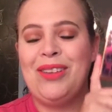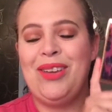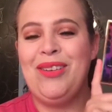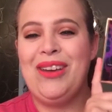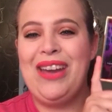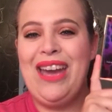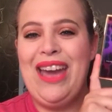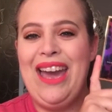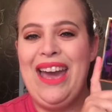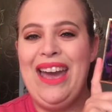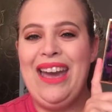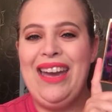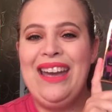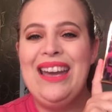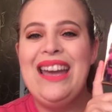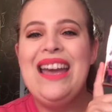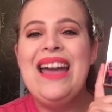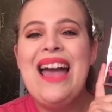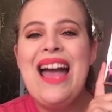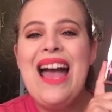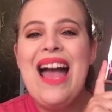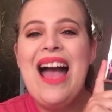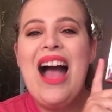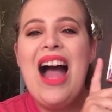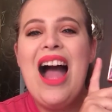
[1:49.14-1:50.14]
okay,
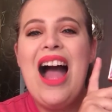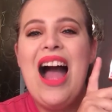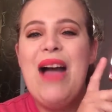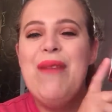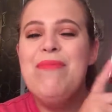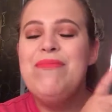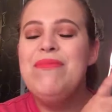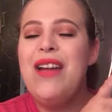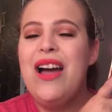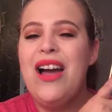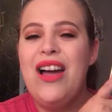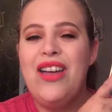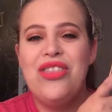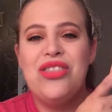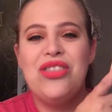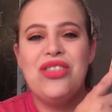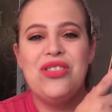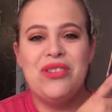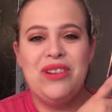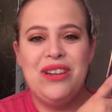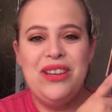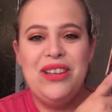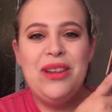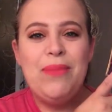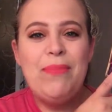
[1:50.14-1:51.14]
I'm not
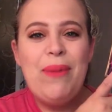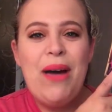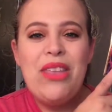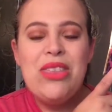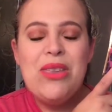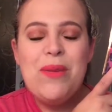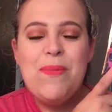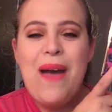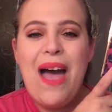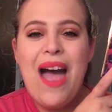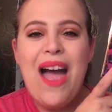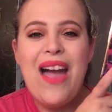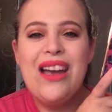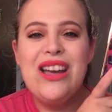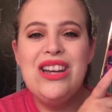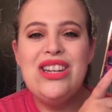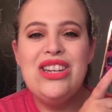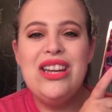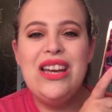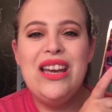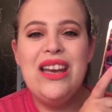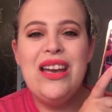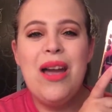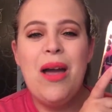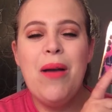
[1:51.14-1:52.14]
thrilled about the
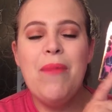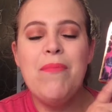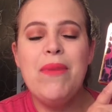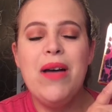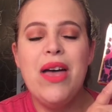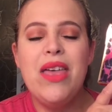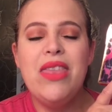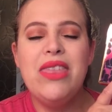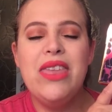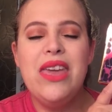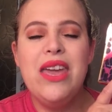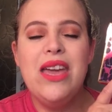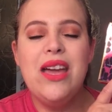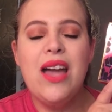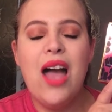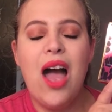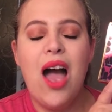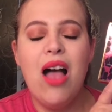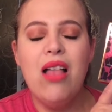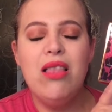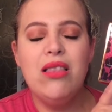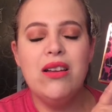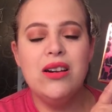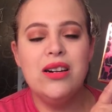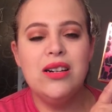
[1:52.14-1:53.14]
packaging, but the
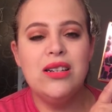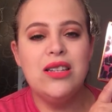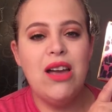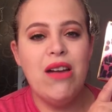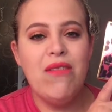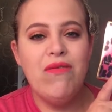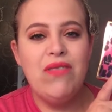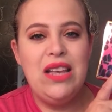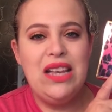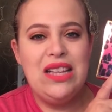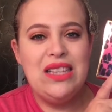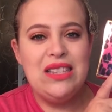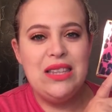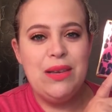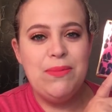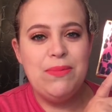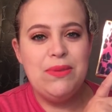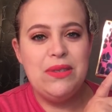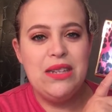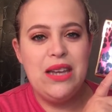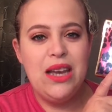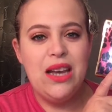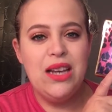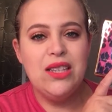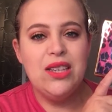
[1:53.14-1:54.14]
colors of these
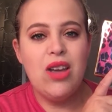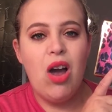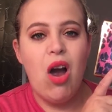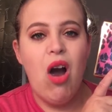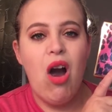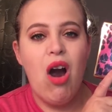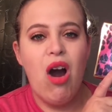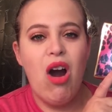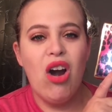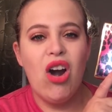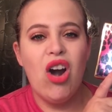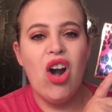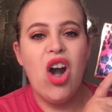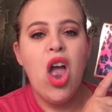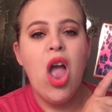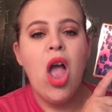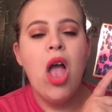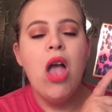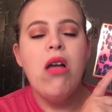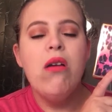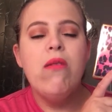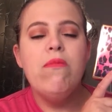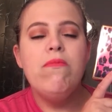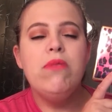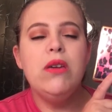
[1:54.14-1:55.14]
lipsticks are
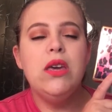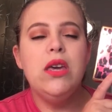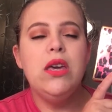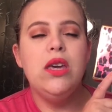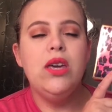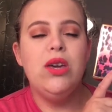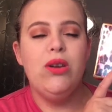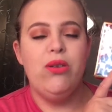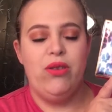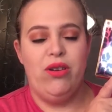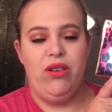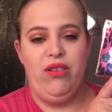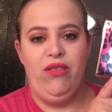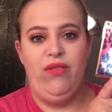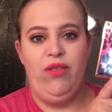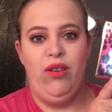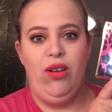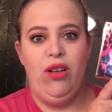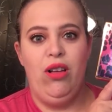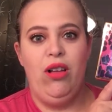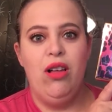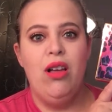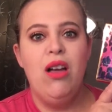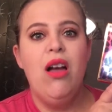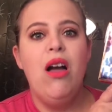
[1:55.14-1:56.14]

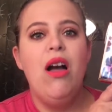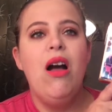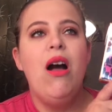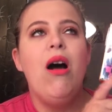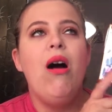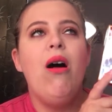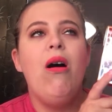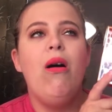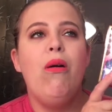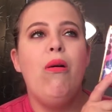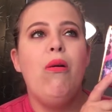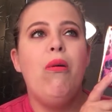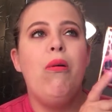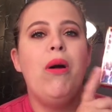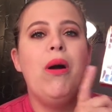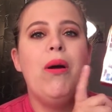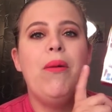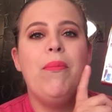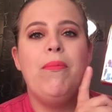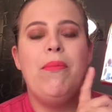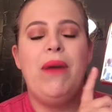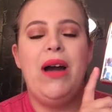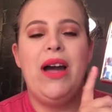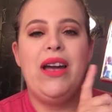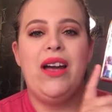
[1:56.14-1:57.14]
beautiful. Oh
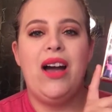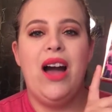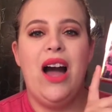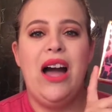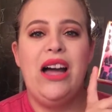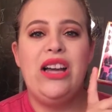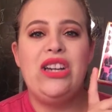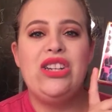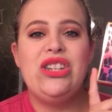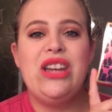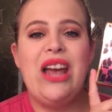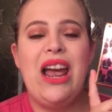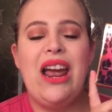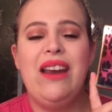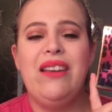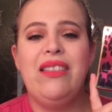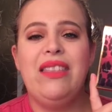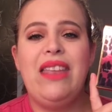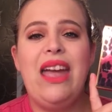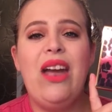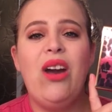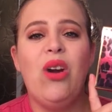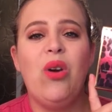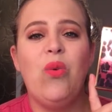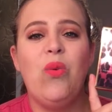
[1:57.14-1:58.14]
my gosh. And
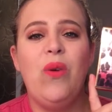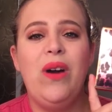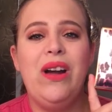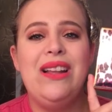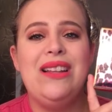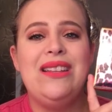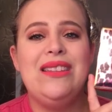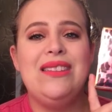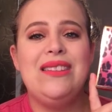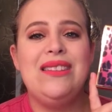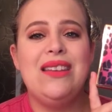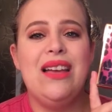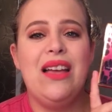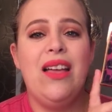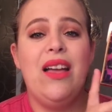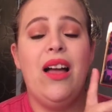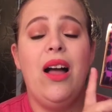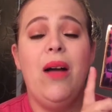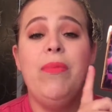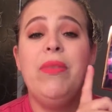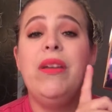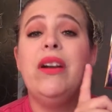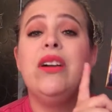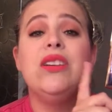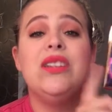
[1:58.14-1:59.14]
they are ones,
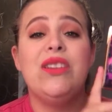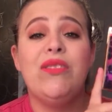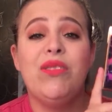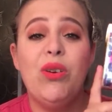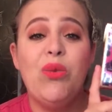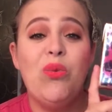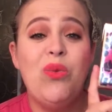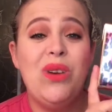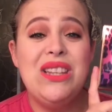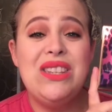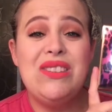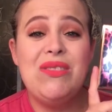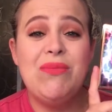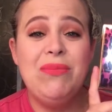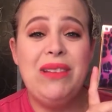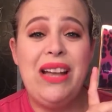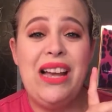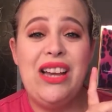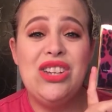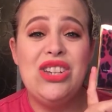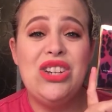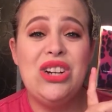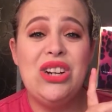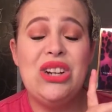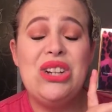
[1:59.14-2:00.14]
they're different ones from
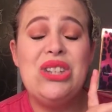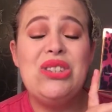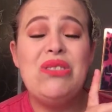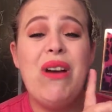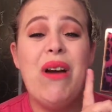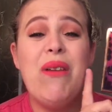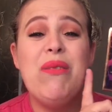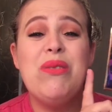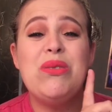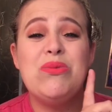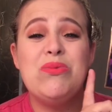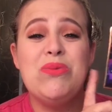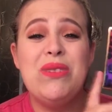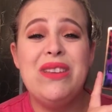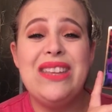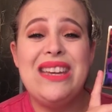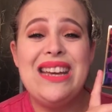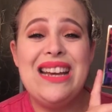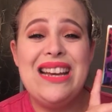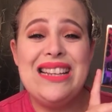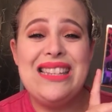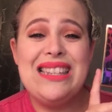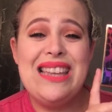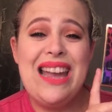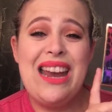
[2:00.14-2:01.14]
last year, so I was really
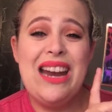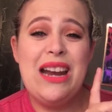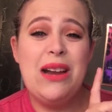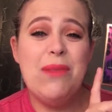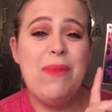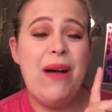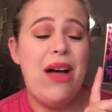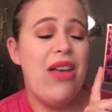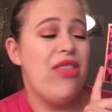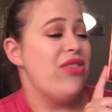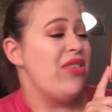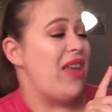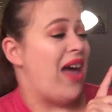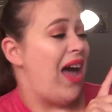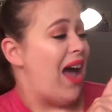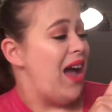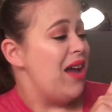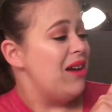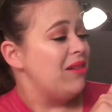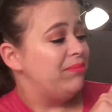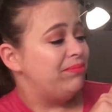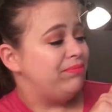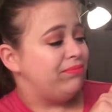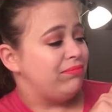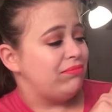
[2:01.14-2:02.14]
excited about
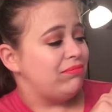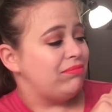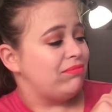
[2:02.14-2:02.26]
that.